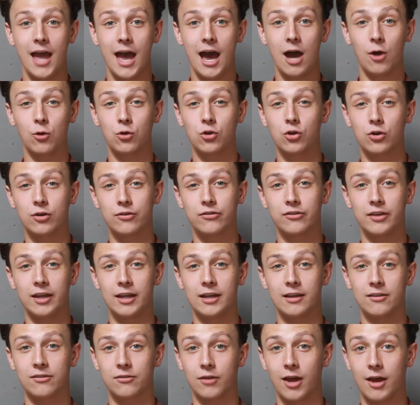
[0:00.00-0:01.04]
how your
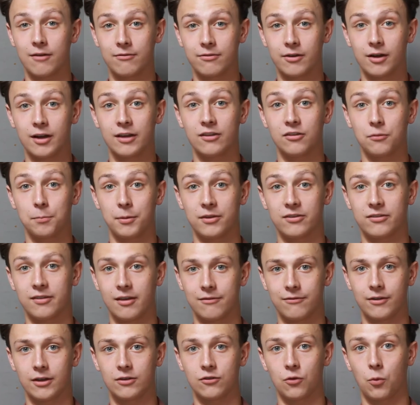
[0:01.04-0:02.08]
seed is uh, very
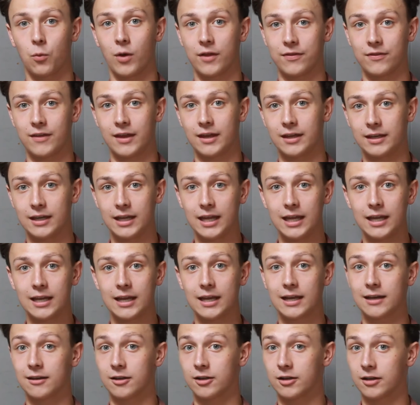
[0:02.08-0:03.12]
specific to what they need
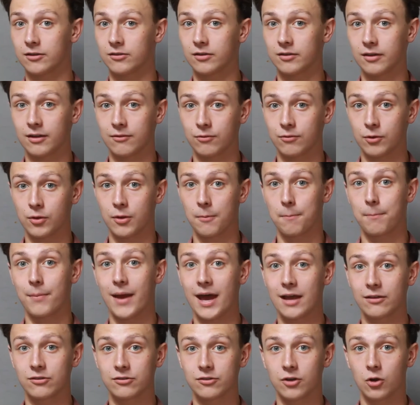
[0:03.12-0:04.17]
and going to deliver the
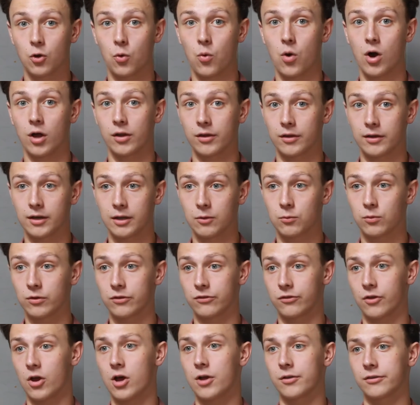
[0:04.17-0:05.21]
best quality
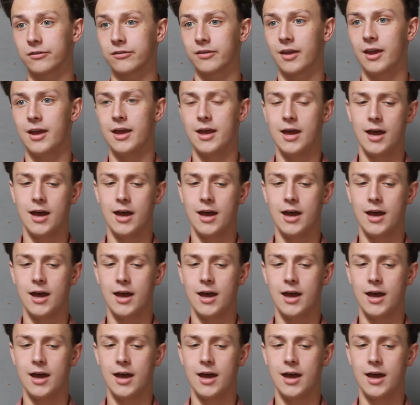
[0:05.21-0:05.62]
results.